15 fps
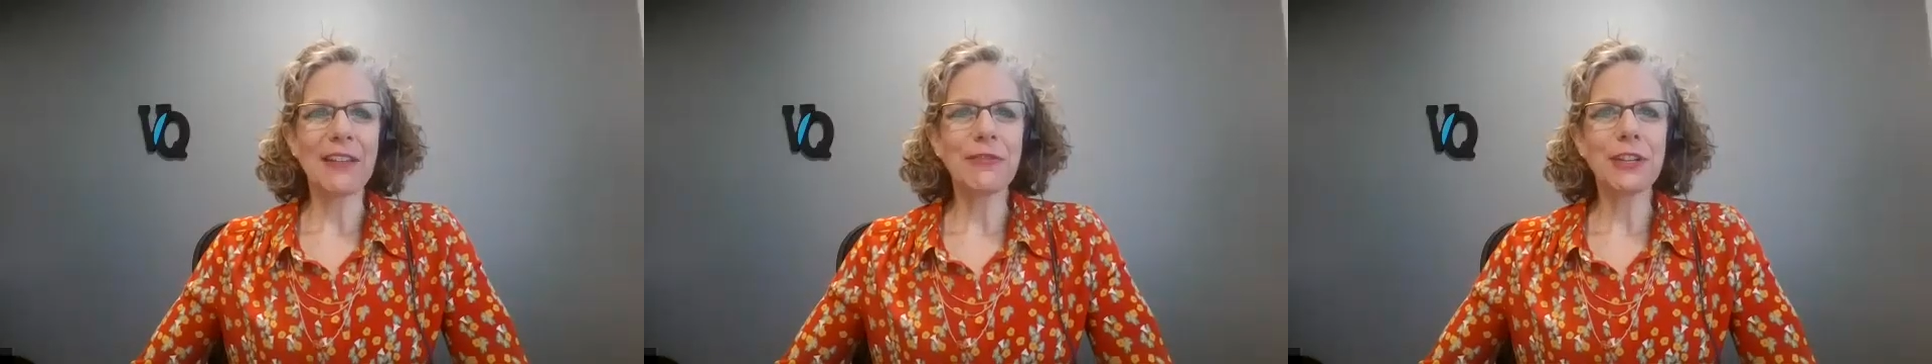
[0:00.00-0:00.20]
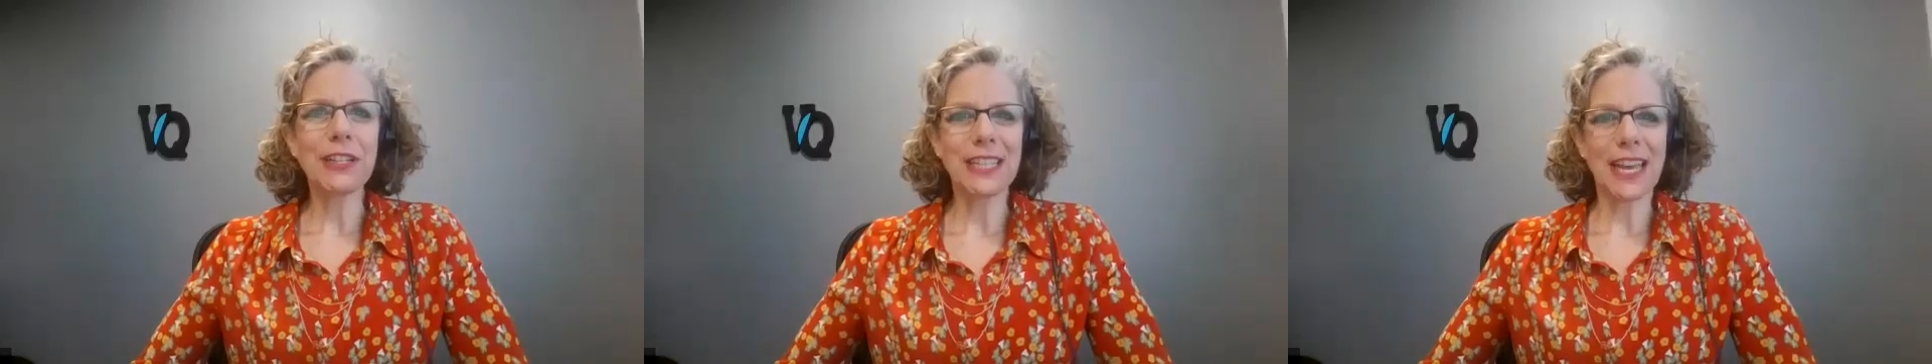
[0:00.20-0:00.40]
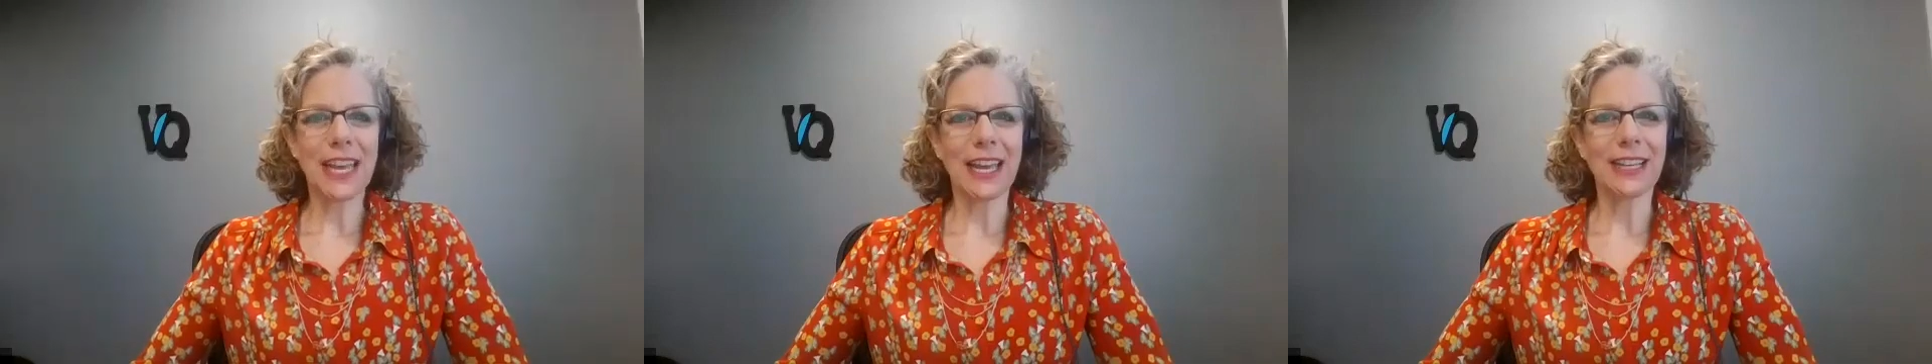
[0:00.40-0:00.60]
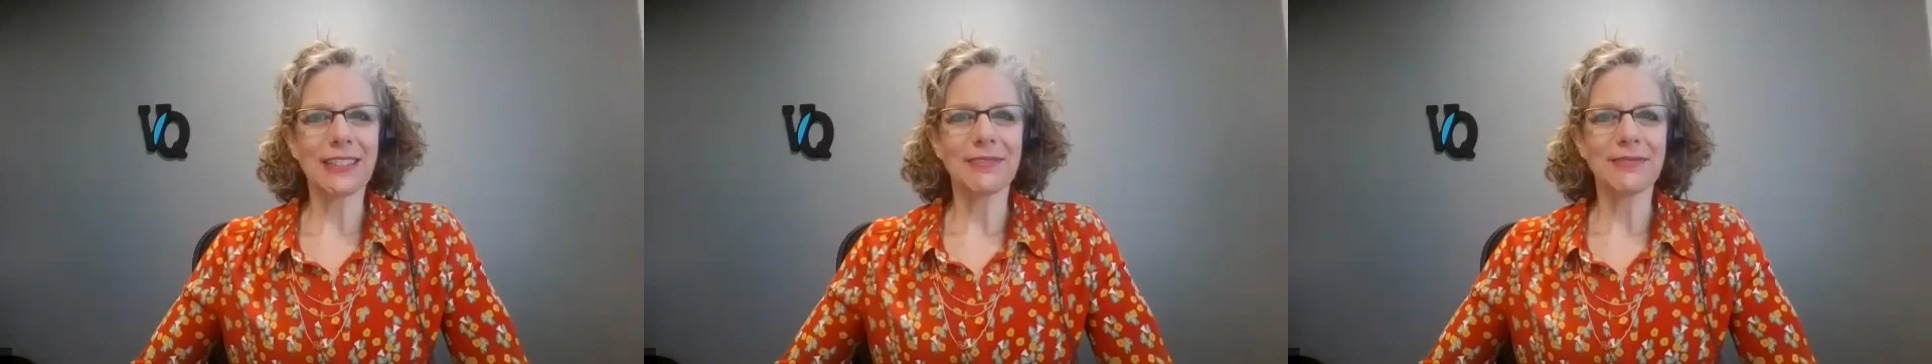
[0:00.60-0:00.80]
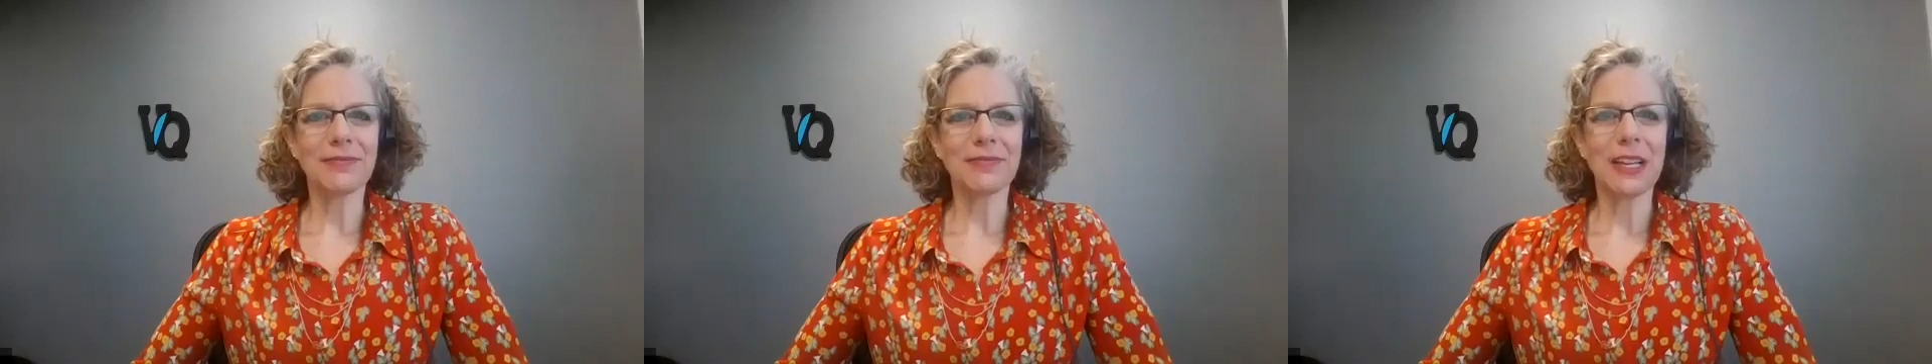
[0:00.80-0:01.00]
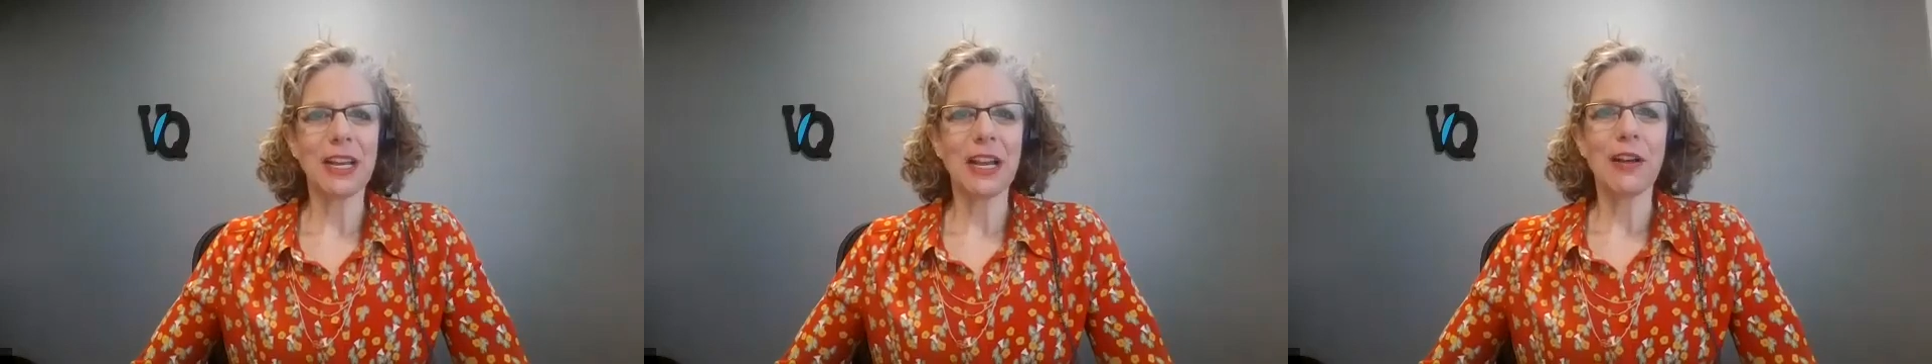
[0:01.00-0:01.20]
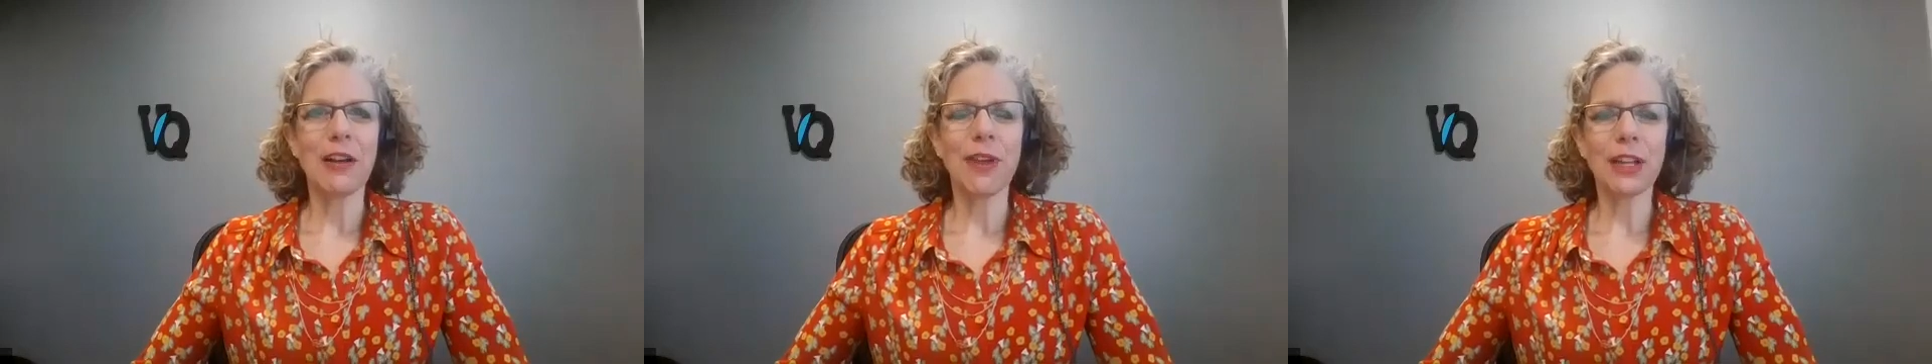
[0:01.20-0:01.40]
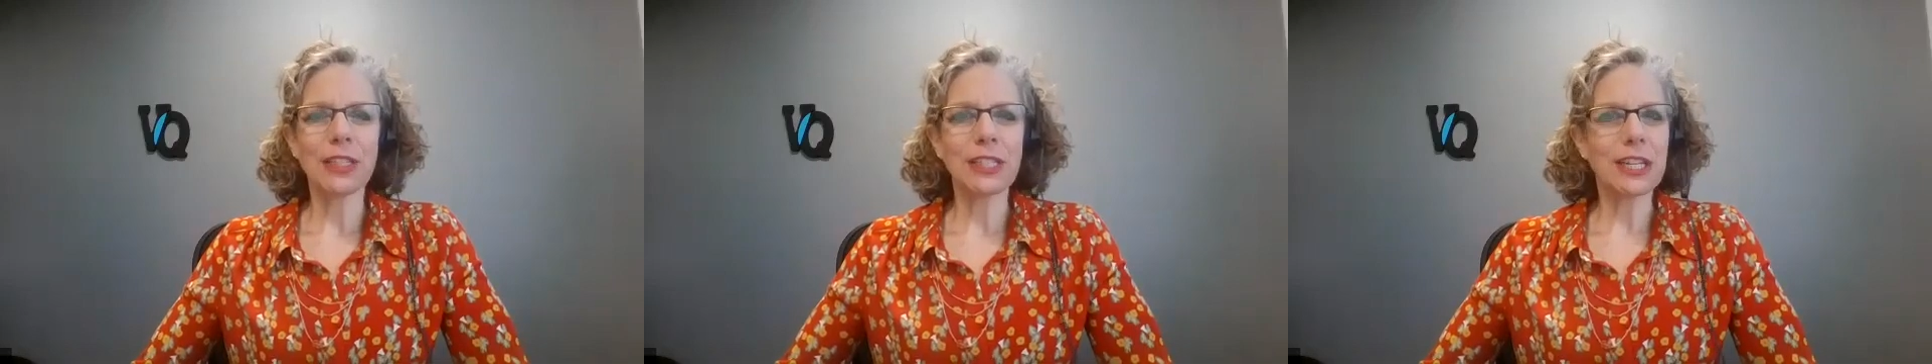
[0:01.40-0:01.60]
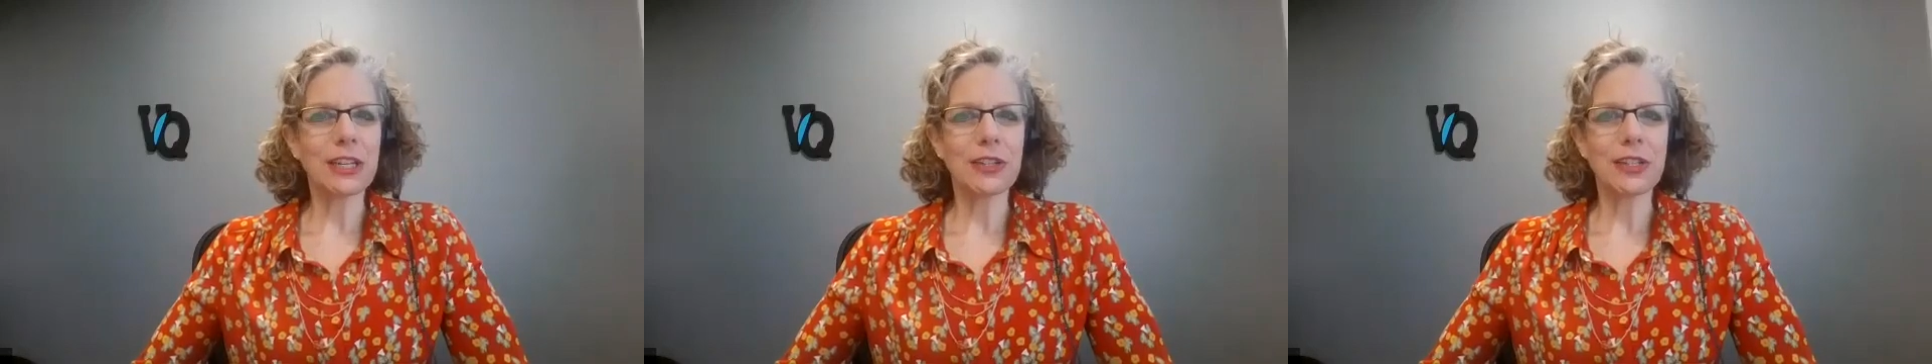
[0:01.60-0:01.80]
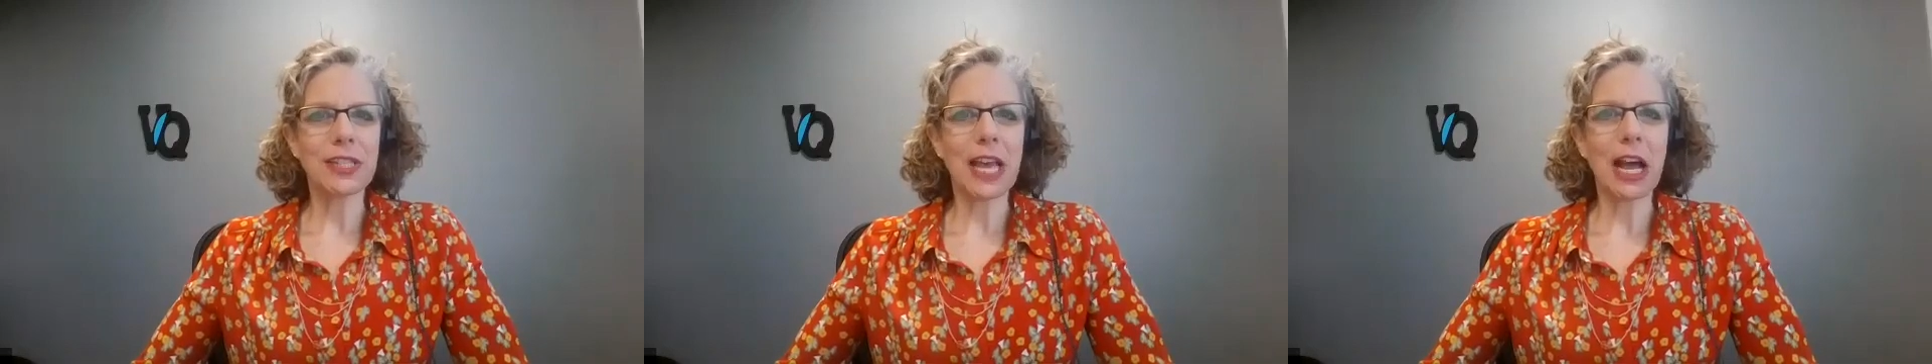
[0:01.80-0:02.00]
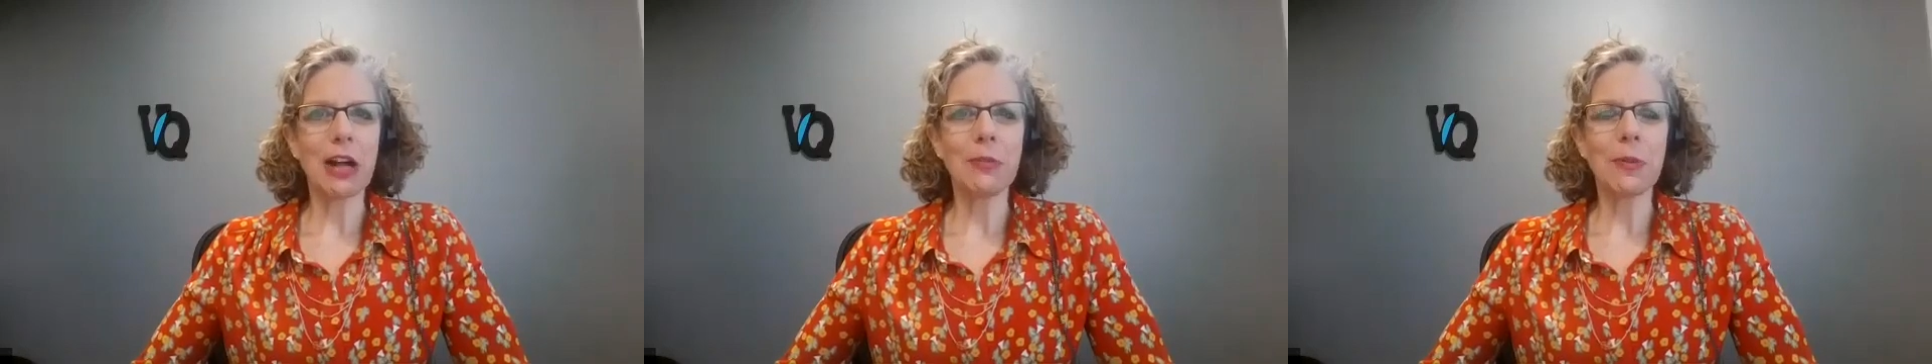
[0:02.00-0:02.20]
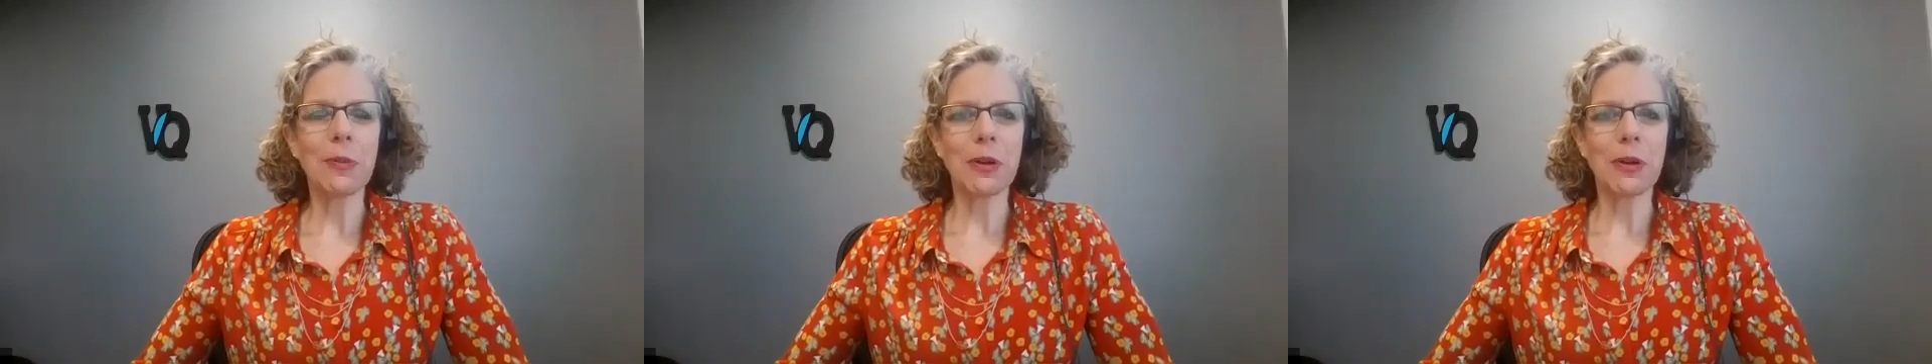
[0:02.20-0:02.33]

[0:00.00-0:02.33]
Every day, volunteers help